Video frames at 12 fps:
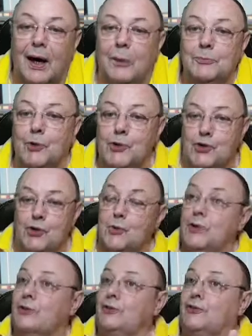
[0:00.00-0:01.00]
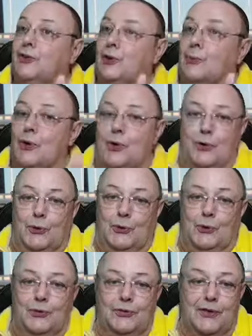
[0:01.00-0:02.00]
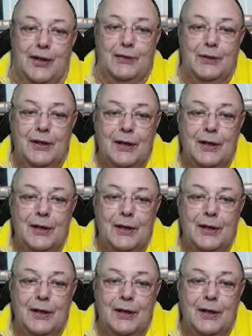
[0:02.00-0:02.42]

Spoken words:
I'm not sure whether this is going to work or not, so